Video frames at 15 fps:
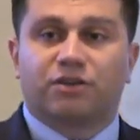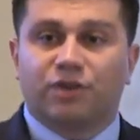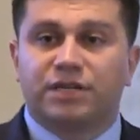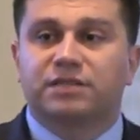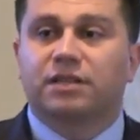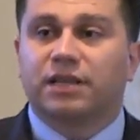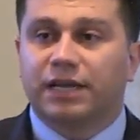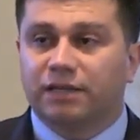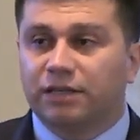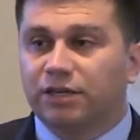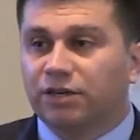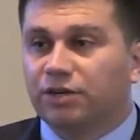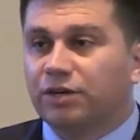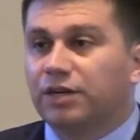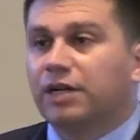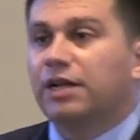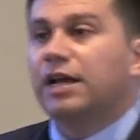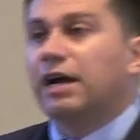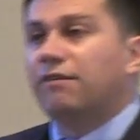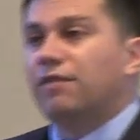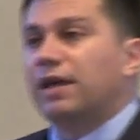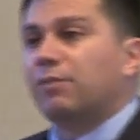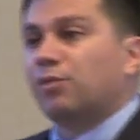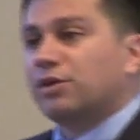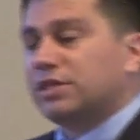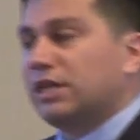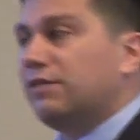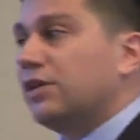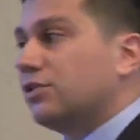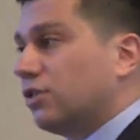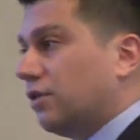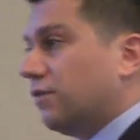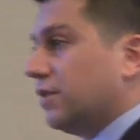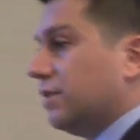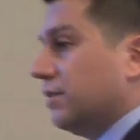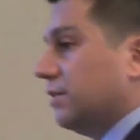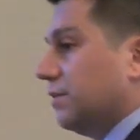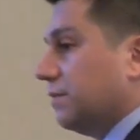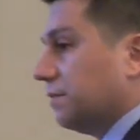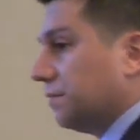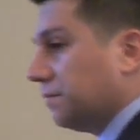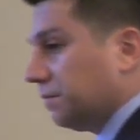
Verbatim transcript: increase the likelihood of them receiving services.